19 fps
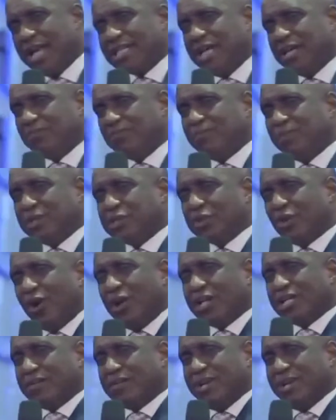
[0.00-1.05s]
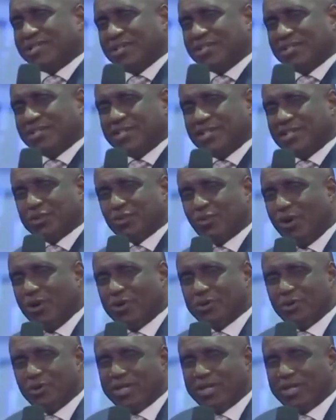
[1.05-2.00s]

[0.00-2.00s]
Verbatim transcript: let them preach all the messages this world,